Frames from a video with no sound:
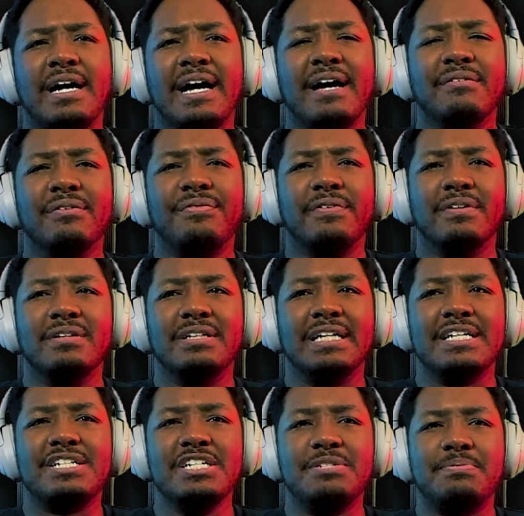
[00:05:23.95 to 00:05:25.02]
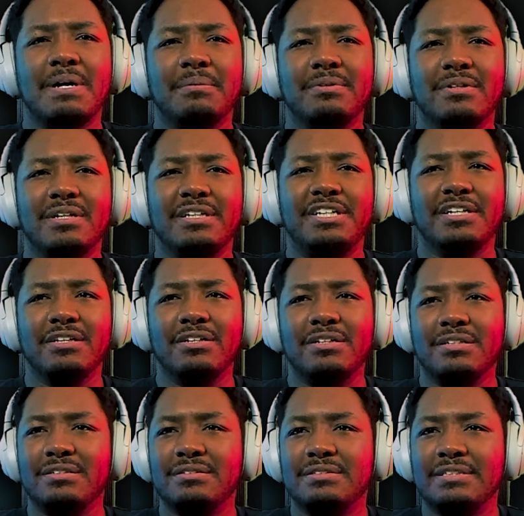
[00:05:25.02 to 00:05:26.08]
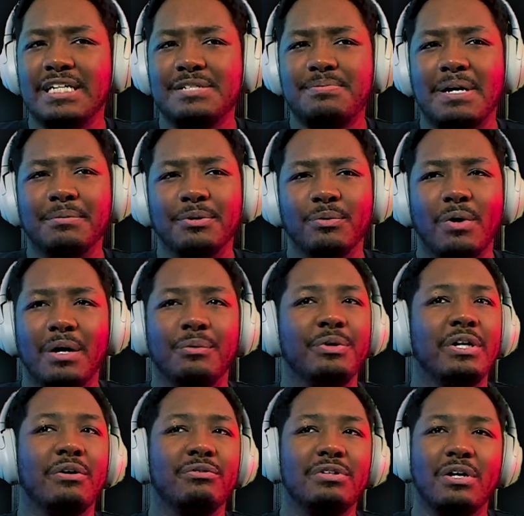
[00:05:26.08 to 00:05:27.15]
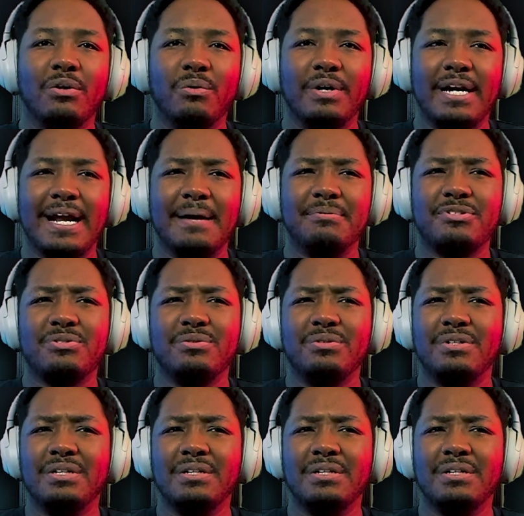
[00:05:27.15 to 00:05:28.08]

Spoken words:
I have a feeling that she's probably gonna kill her. That's probably why we don't know what happened to her.